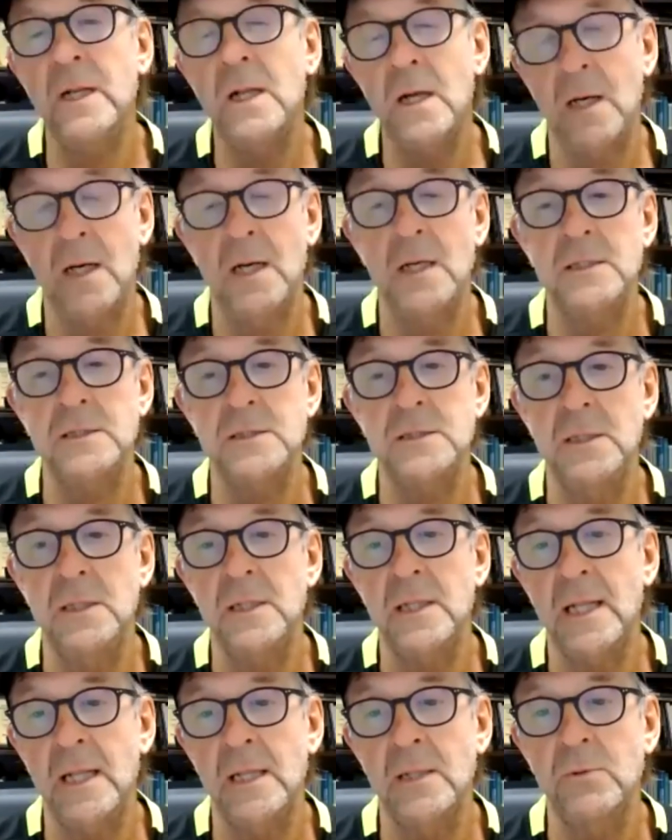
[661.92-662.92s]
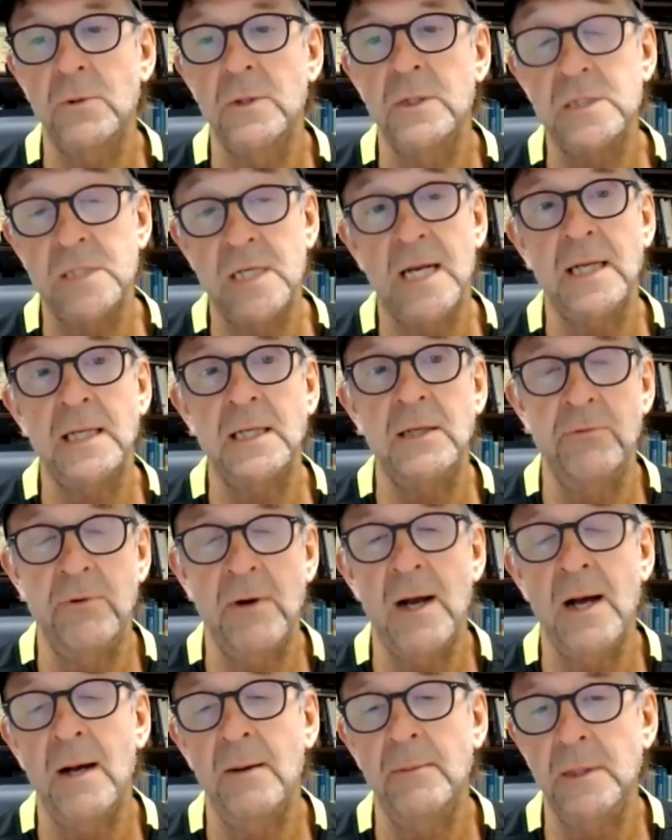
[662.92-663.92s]
conscious, as was Jackie
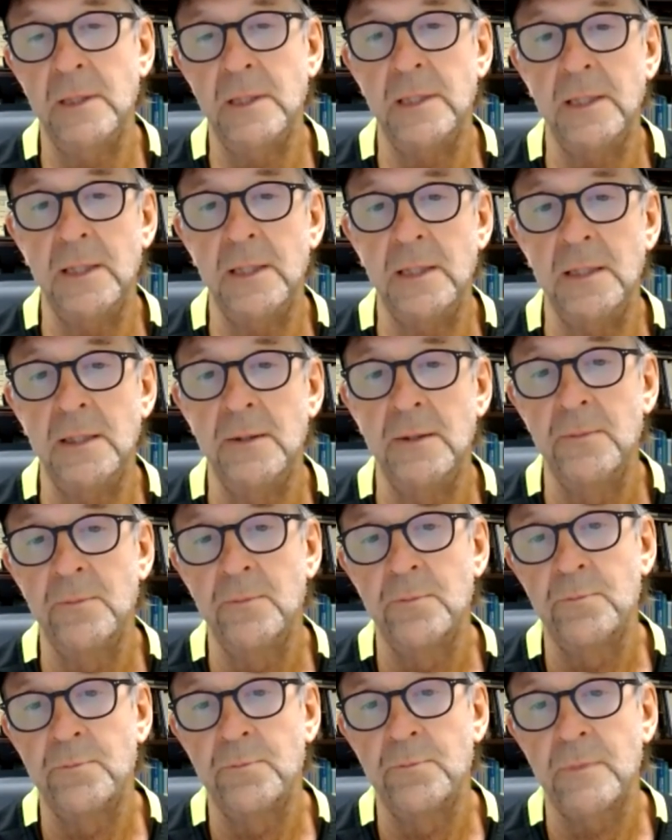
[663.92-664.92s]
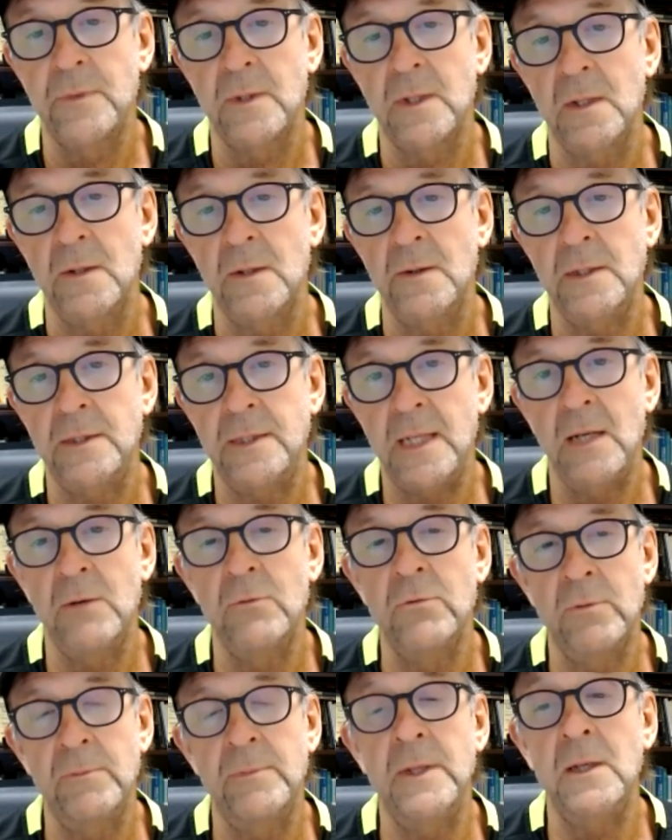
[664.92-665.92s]
Robinson, that they
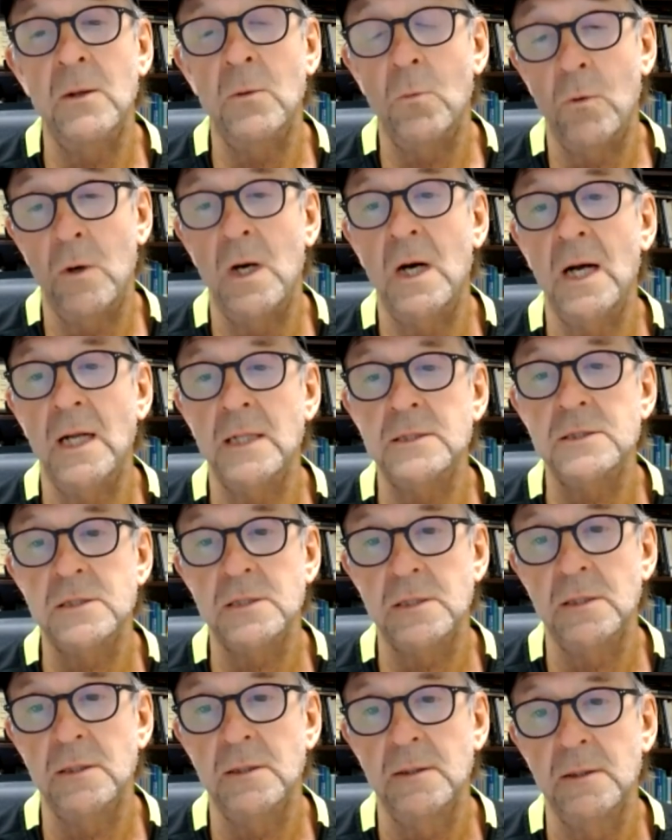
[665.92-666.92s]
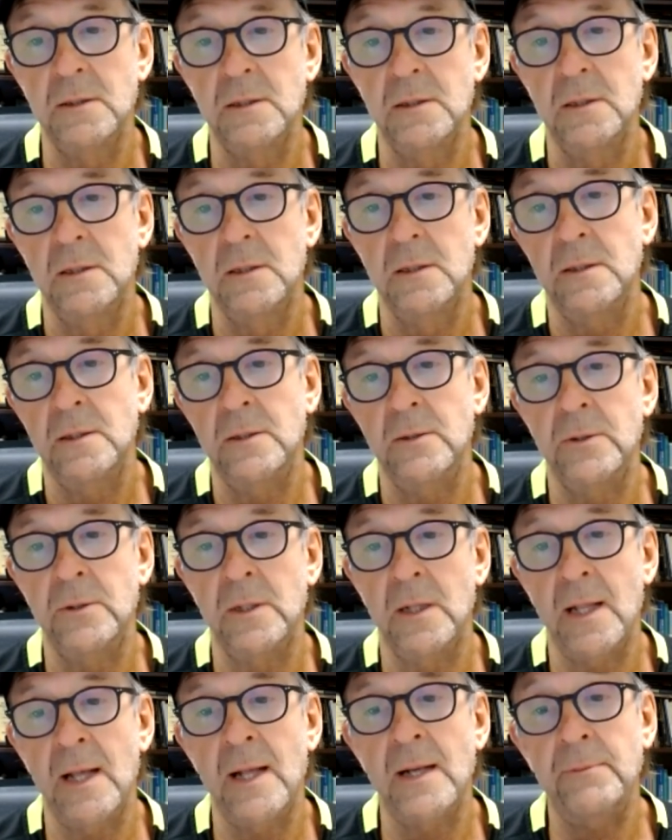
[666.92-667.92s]
were being watched. There's a
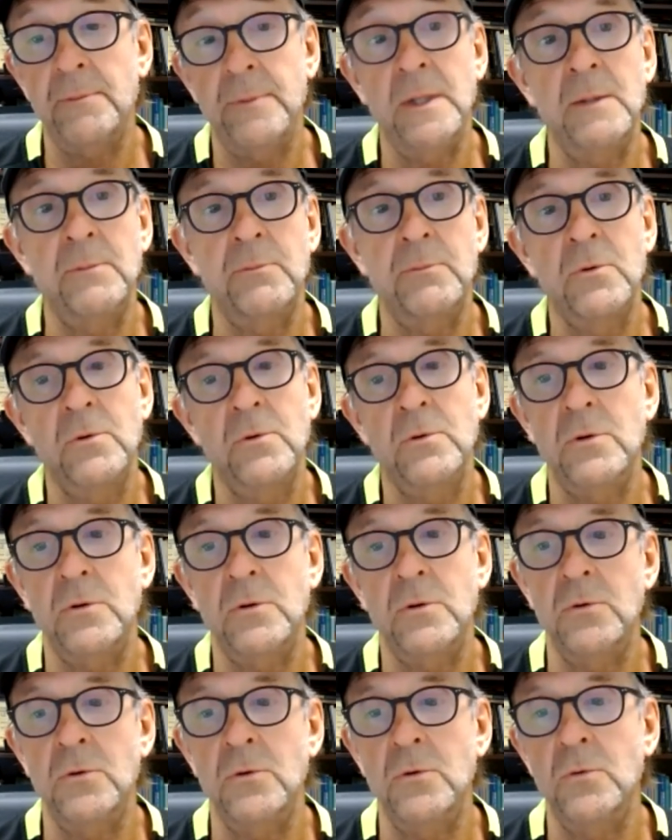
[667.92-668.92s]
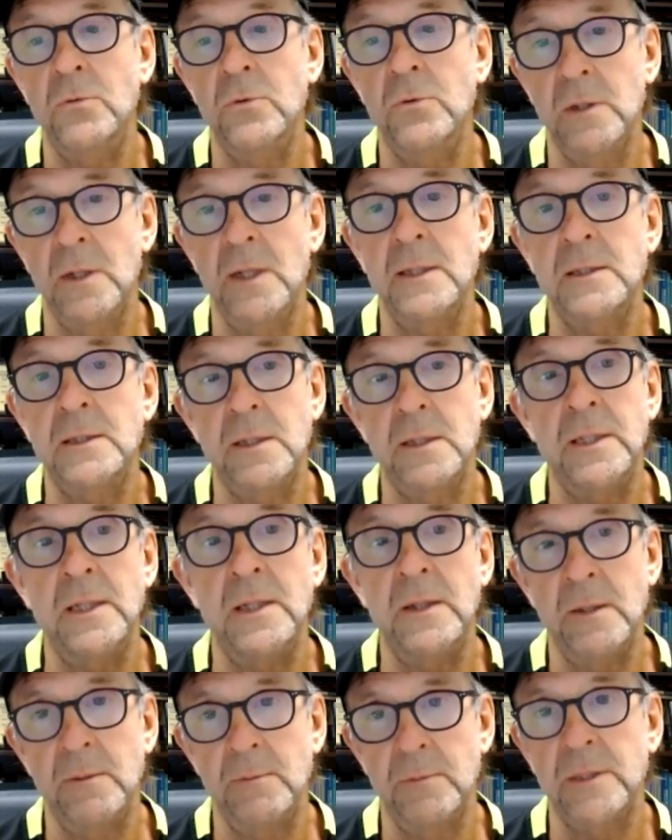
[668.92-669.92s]
lot of people who would like to see
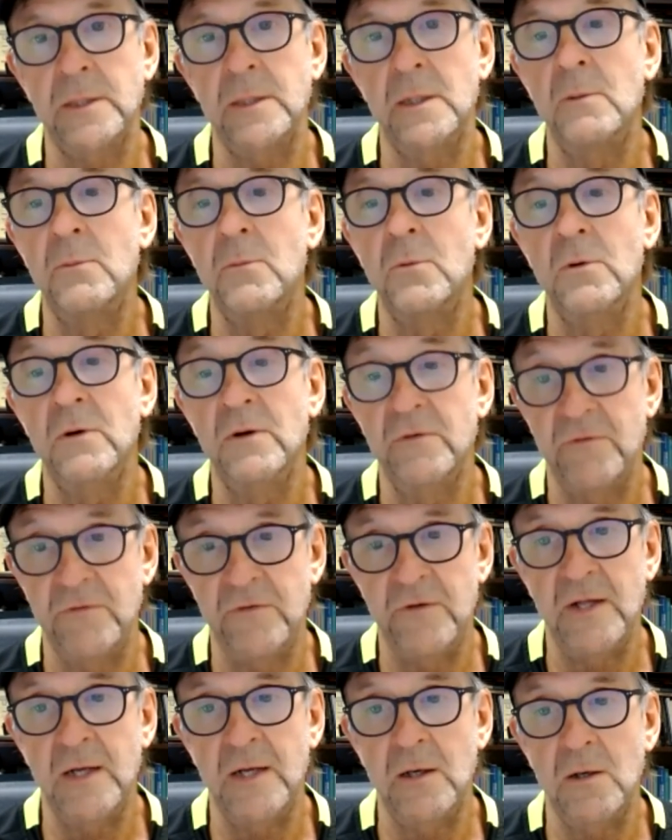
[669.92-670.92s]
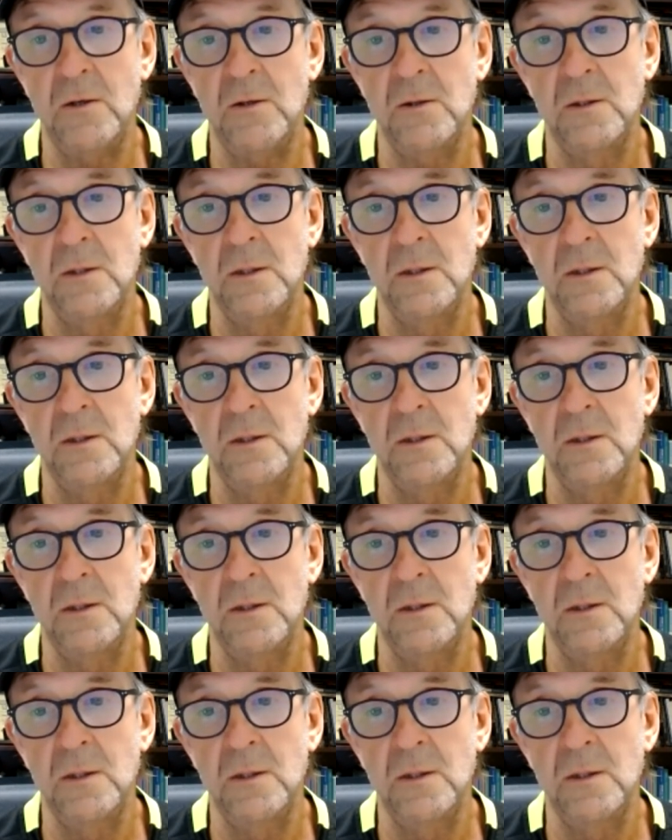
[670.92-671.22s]
them stumble and fail.